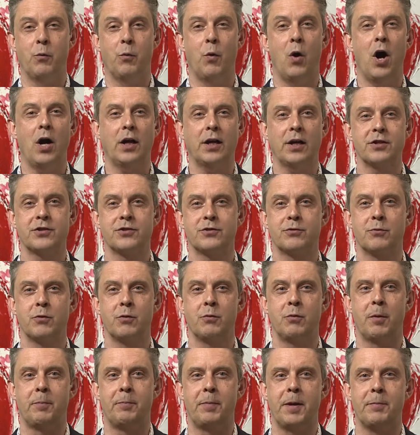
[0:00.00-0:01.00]
Walk us
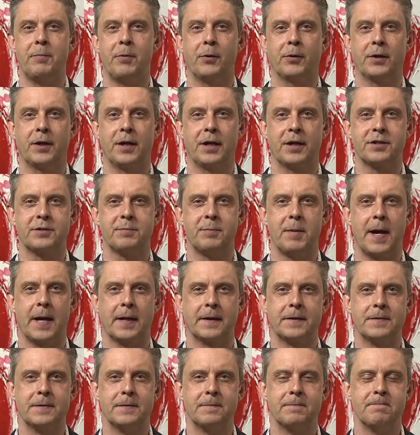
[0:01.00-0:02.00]
through what people can
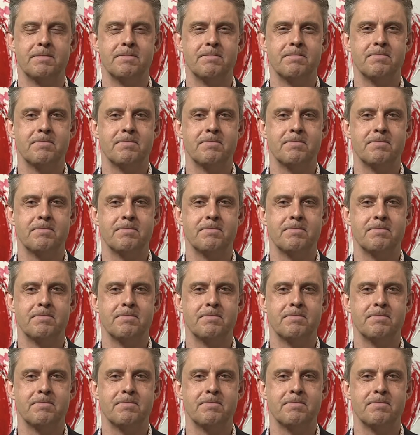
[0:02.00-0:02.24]
expect. Mm -hmm.